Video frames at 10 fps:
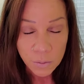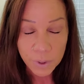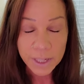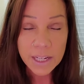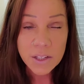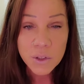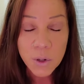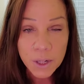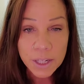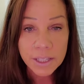when he
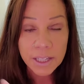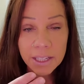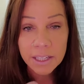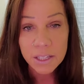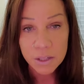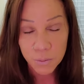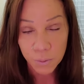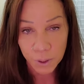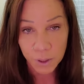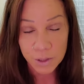started getting his
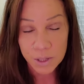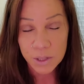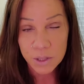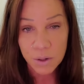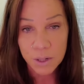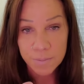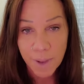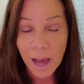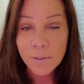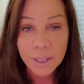words and started
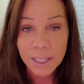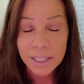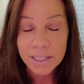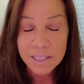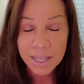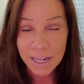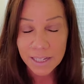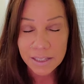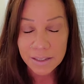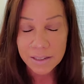babbling and
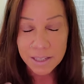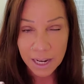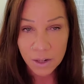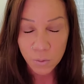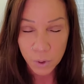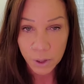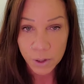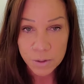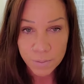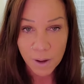saying, saying
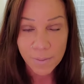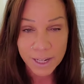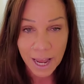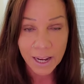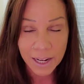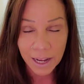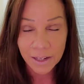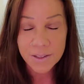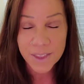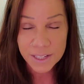words, mama, dada,
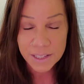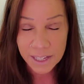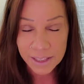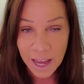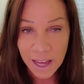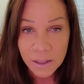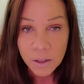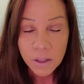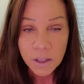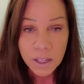and things like that,
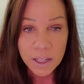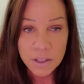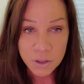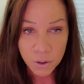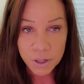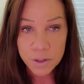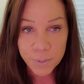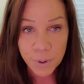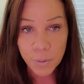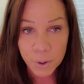he started to
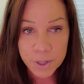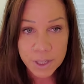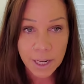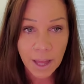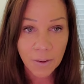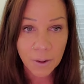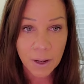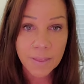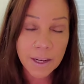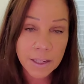put words together,
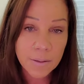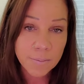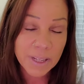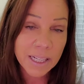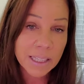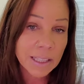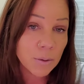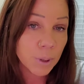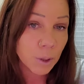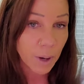and then he
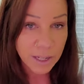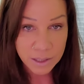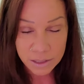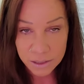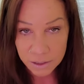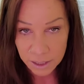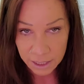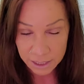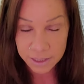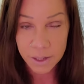immediately regressed
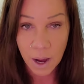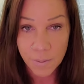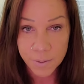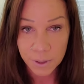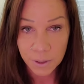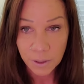and he stopped.